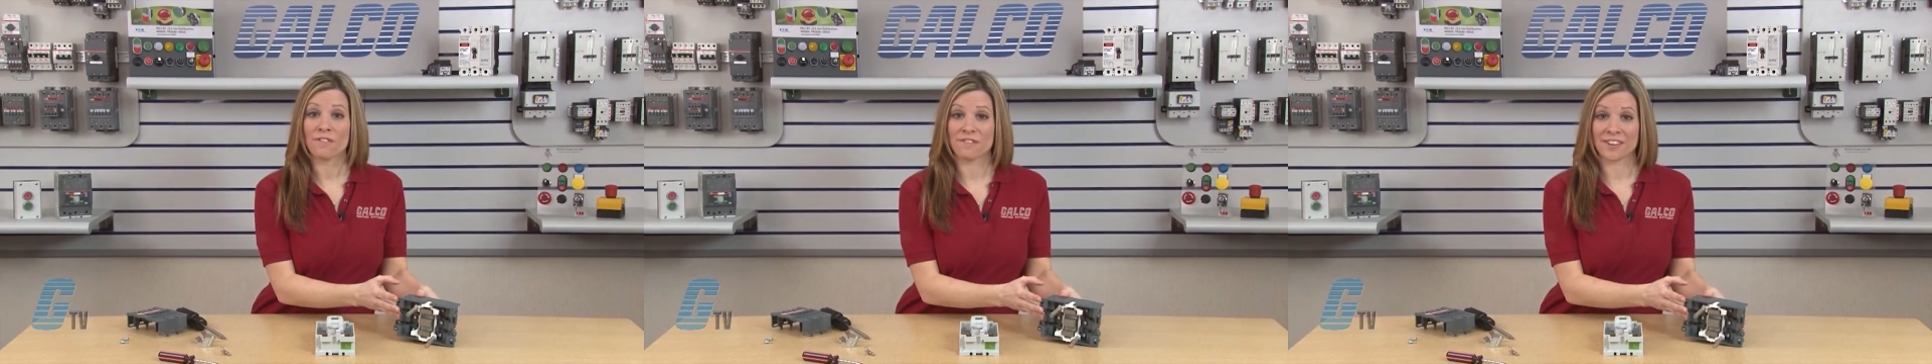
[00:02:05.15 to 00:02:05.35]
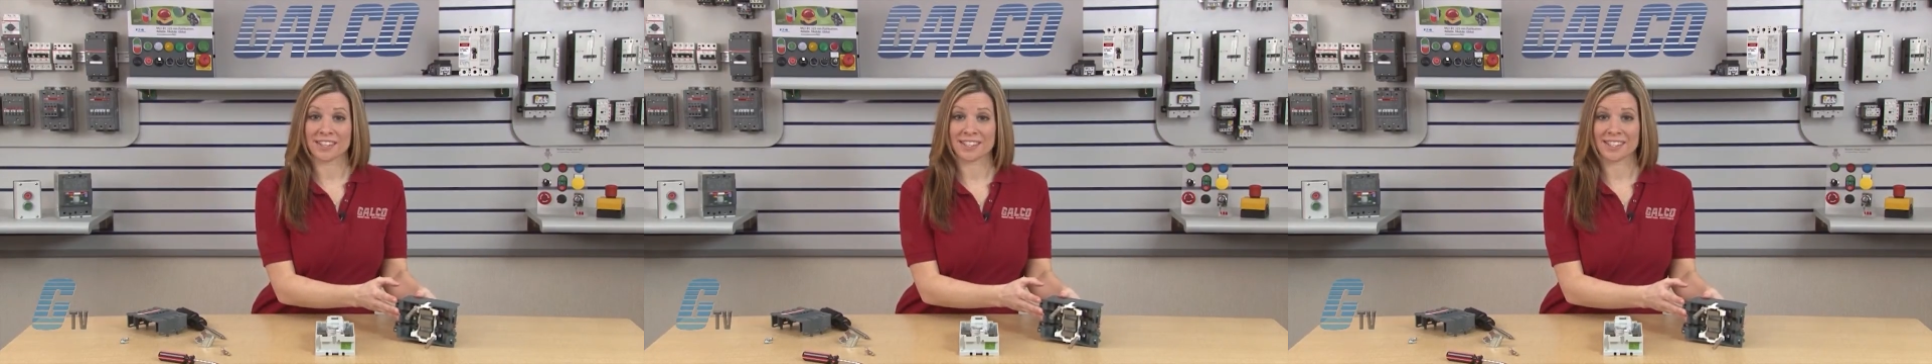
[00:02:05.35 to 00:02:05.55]

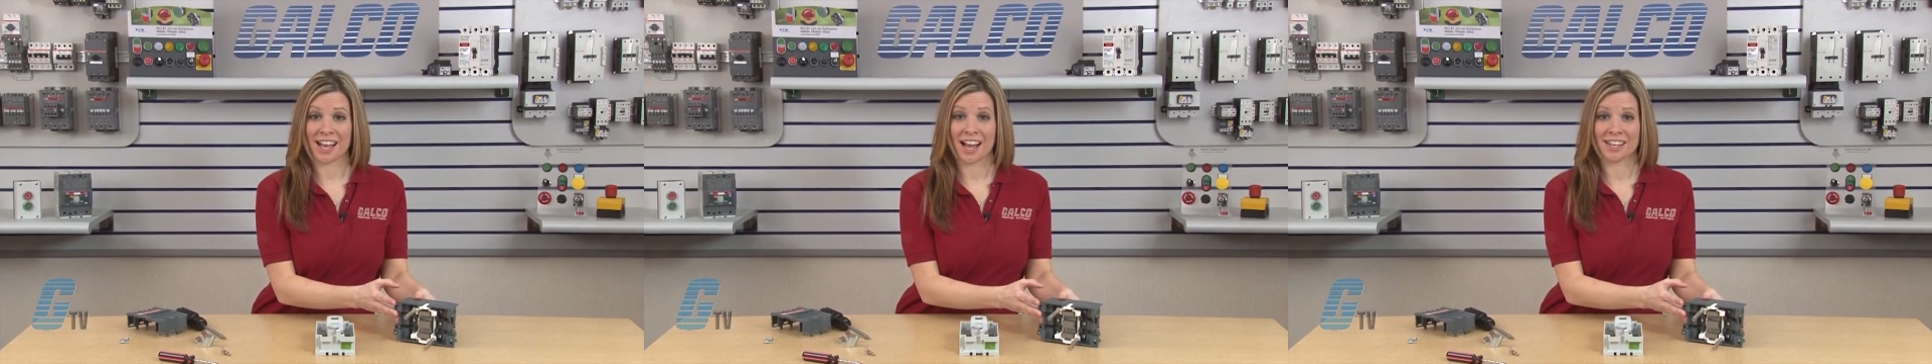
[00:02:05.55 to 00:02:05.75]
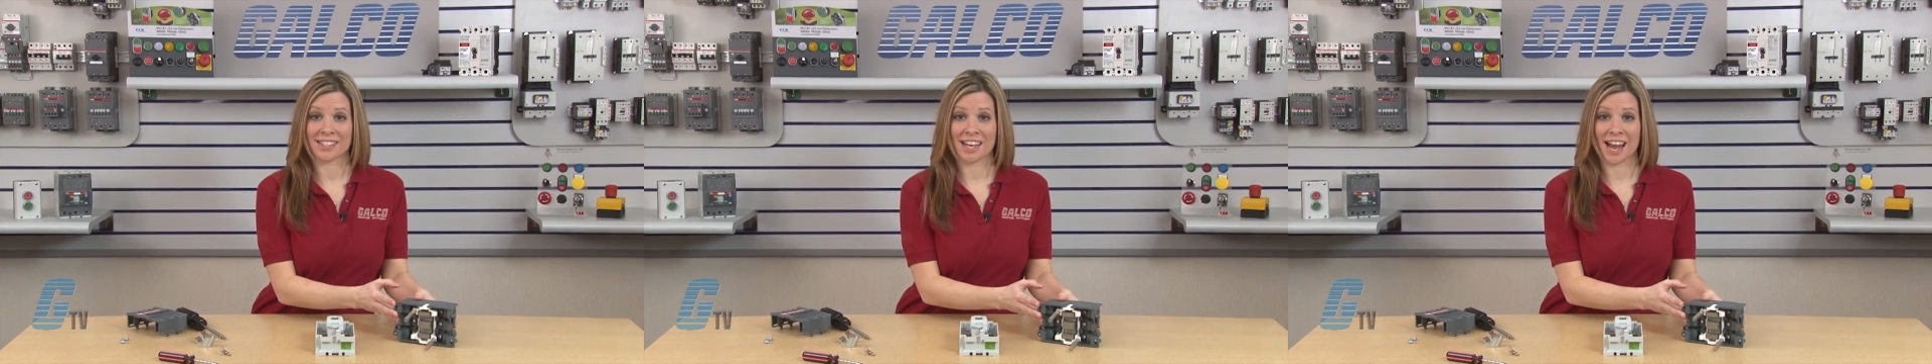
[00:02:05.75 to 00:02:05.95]
the fixed
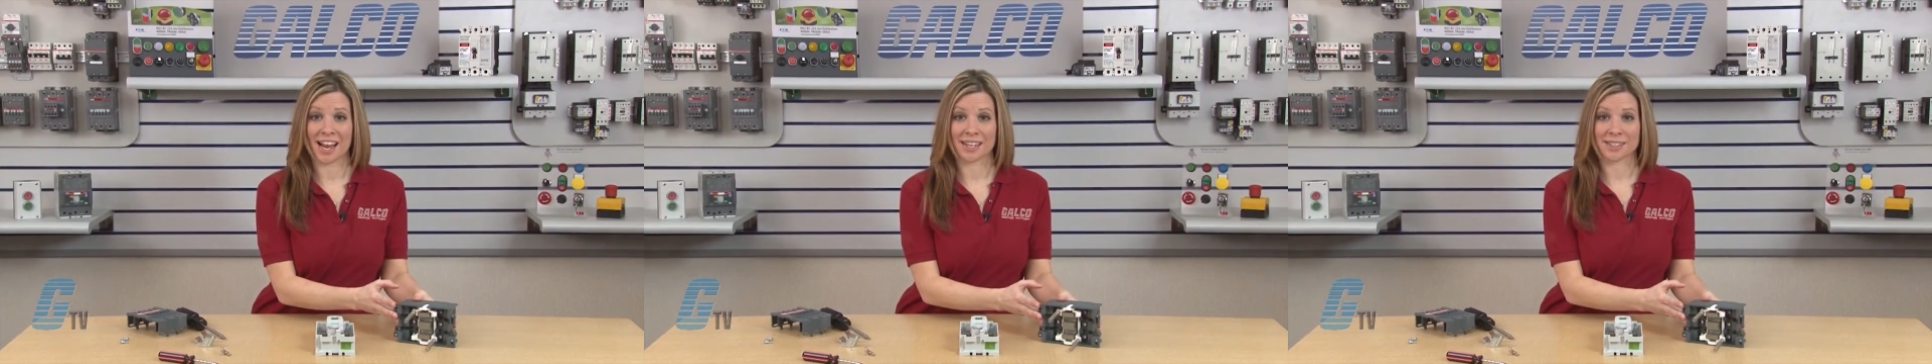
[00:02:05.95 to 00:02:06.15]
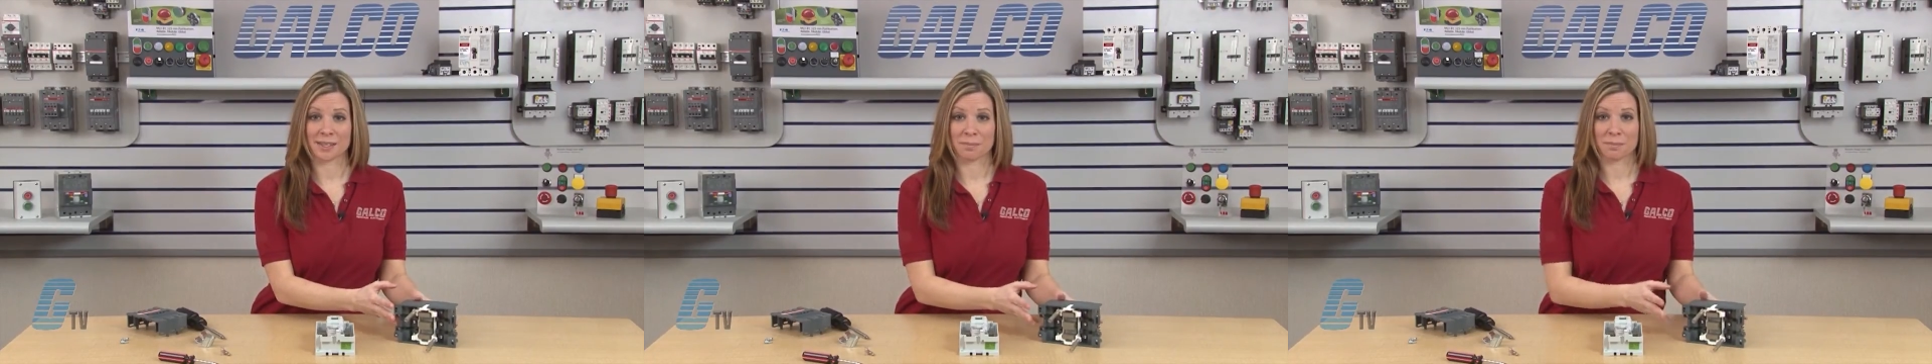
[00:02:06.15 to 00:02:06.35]

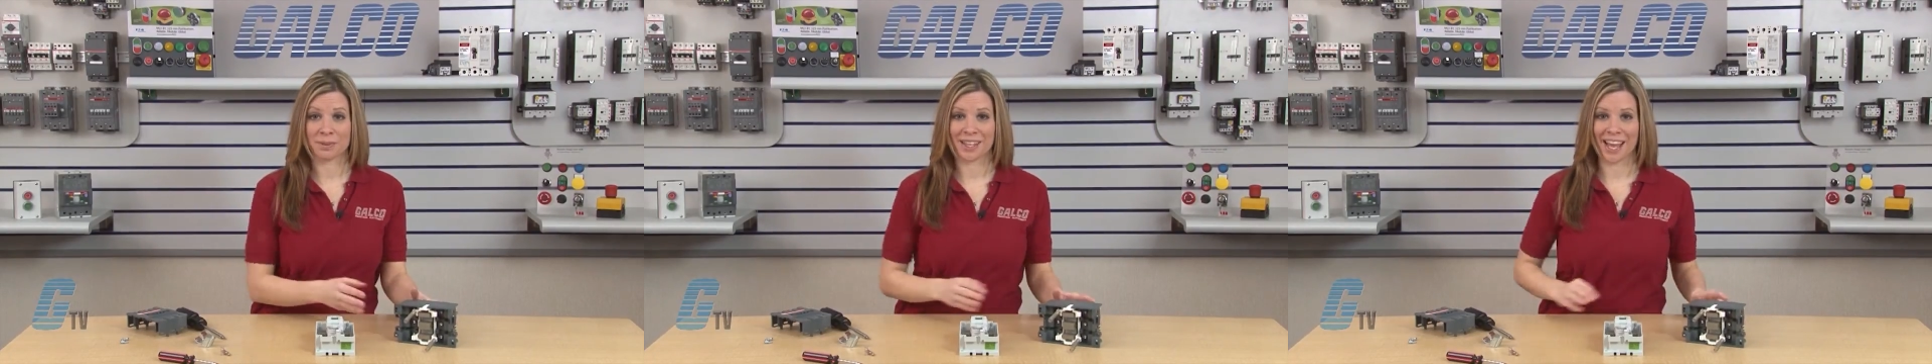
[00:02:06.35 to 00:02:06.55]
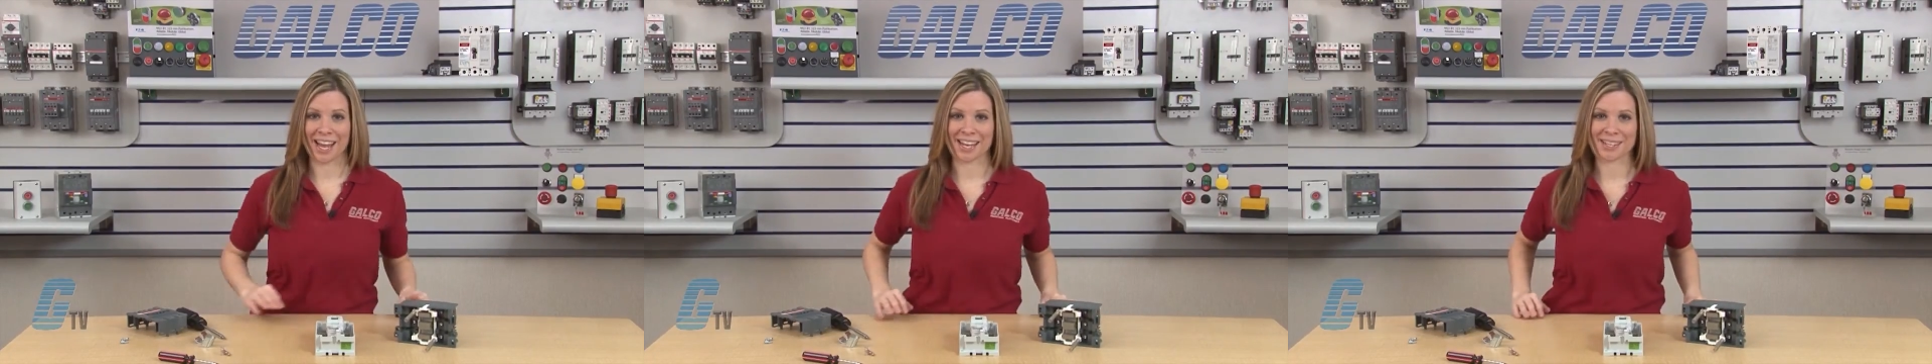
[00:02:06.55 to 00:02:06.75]
contacts in
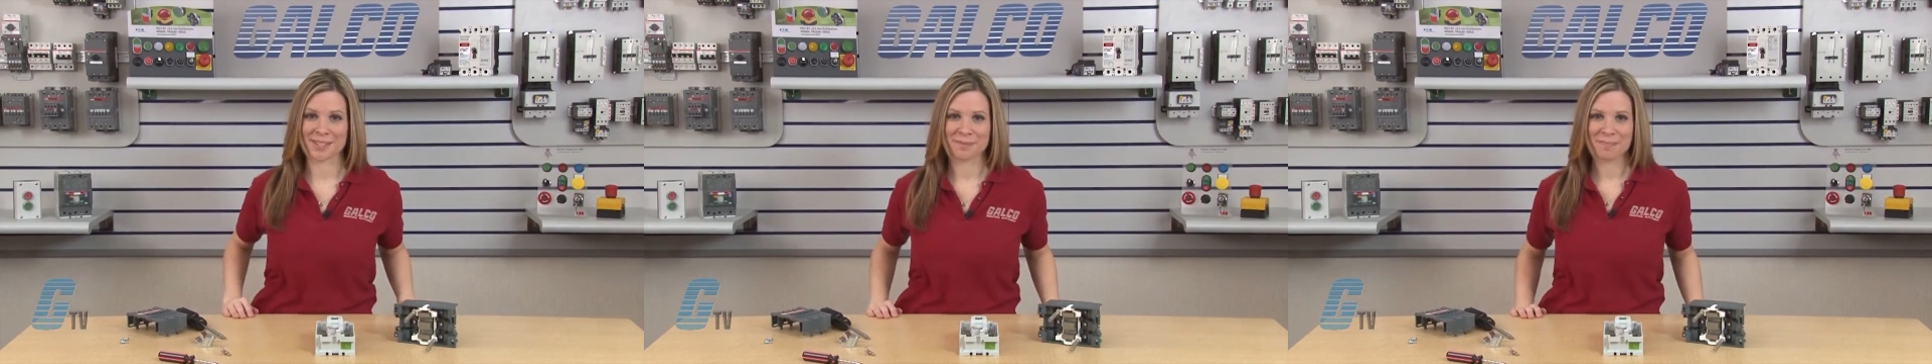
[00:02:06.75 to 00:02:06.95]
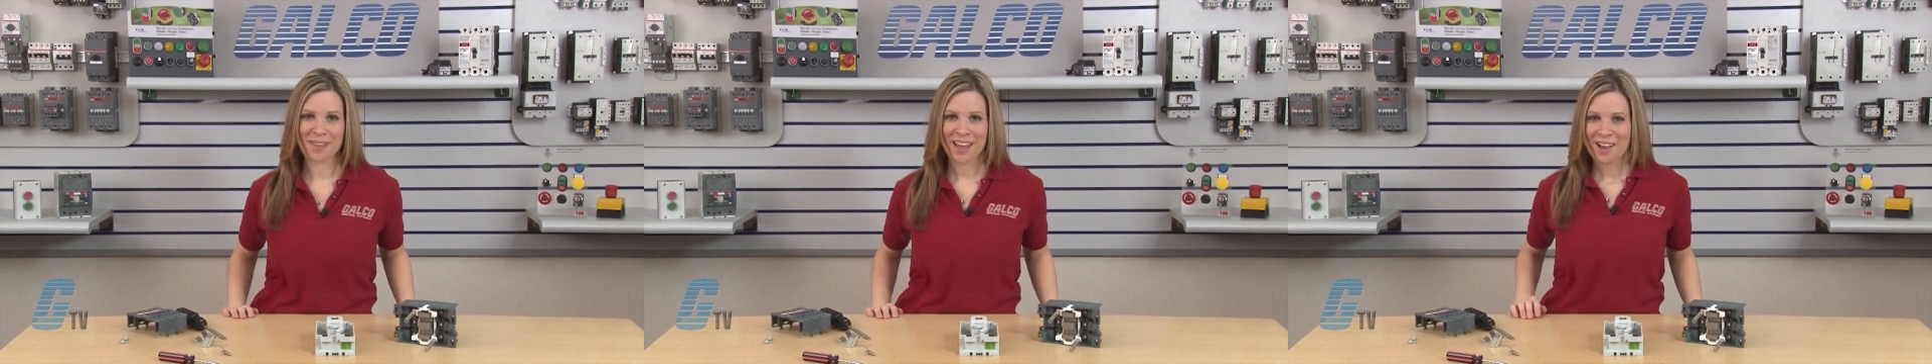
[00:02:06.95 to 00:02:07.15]
place.